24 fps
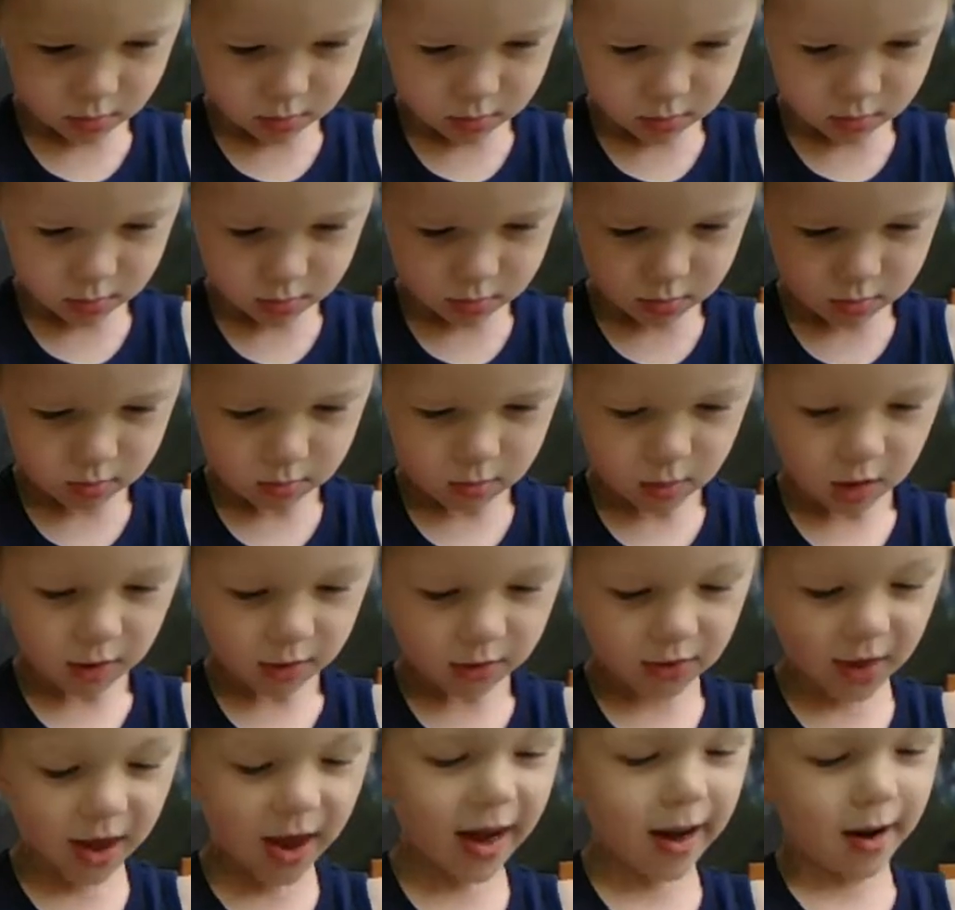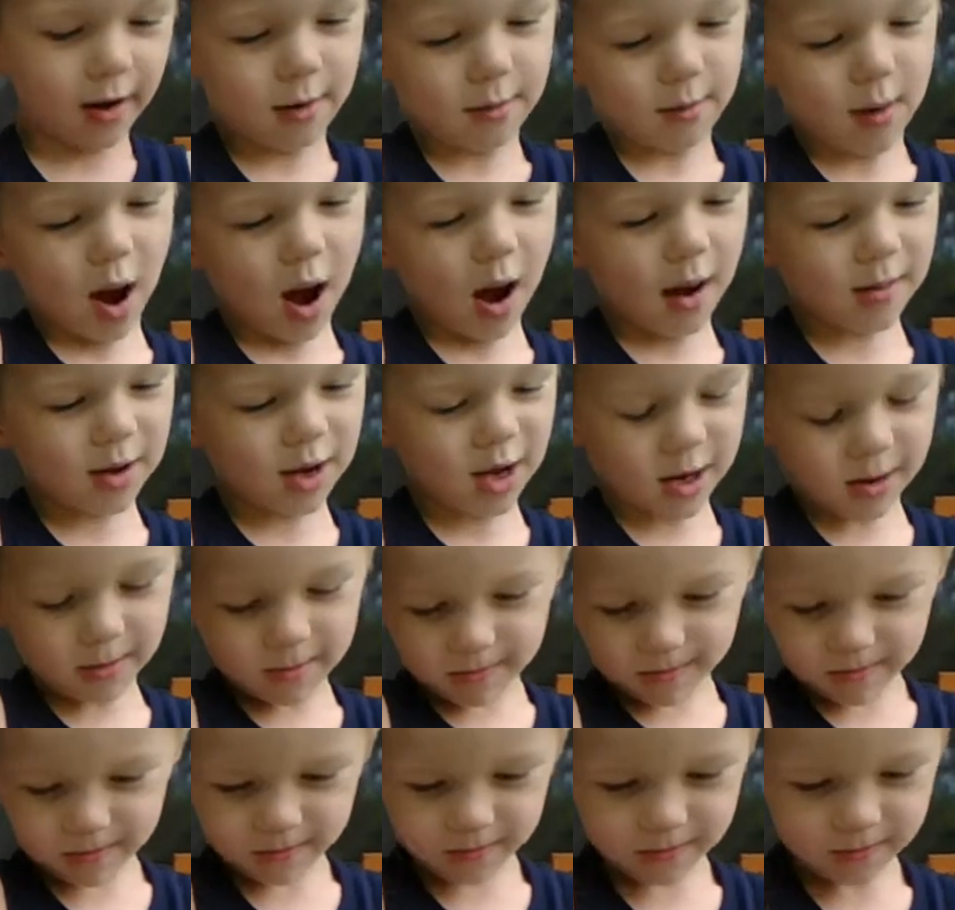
and blues with this really purple. Yeah,